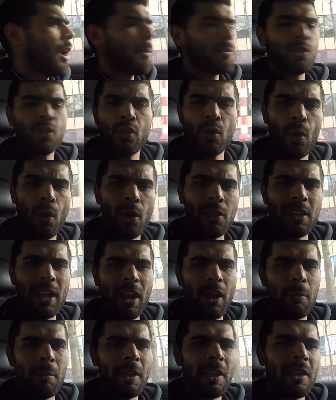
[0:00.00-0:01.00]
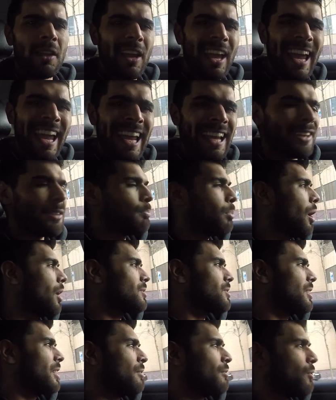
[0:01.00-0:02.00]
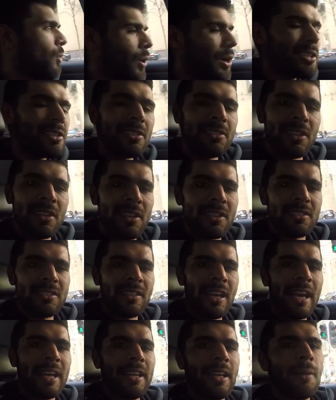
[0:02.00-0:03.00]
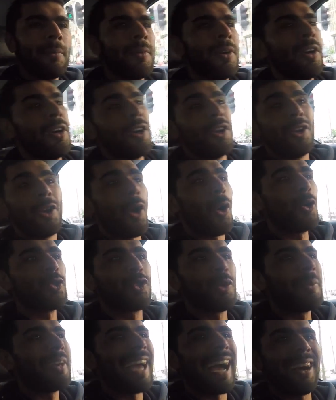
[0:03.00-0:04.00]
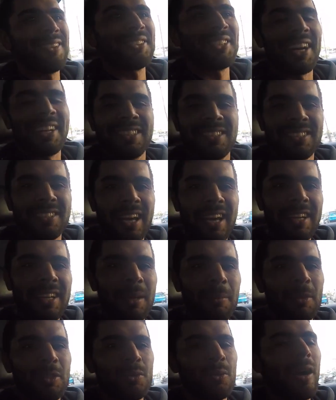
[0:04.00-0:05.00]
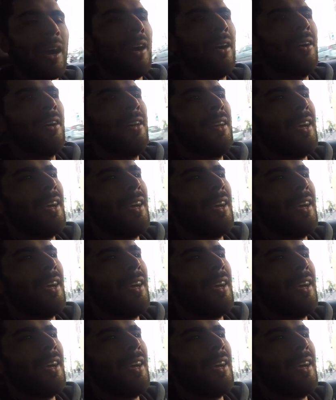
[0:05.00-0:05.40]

I'm sure they'll be in positive voices in the stadium. Loads will be outside the stadium as well,